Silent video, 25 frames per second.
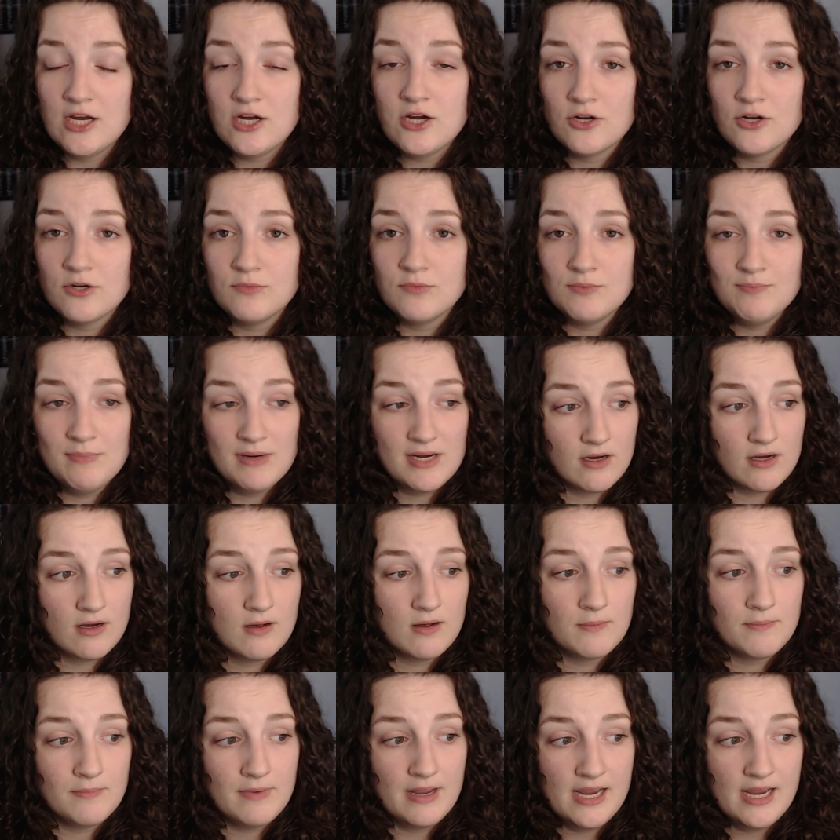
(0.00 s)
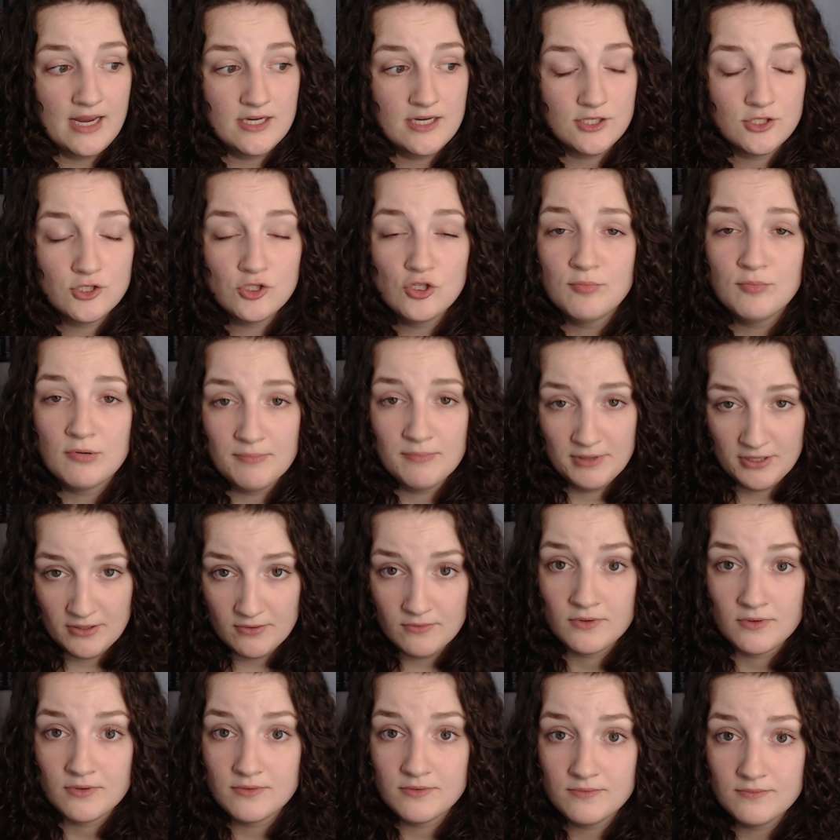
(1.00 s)
could become a super
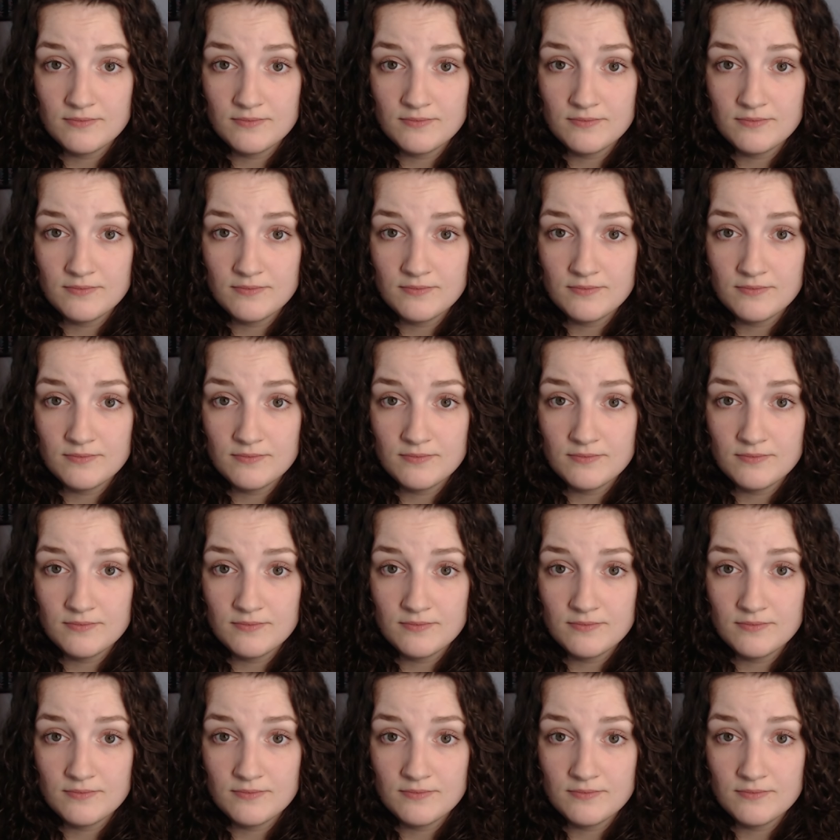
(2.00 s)
mutant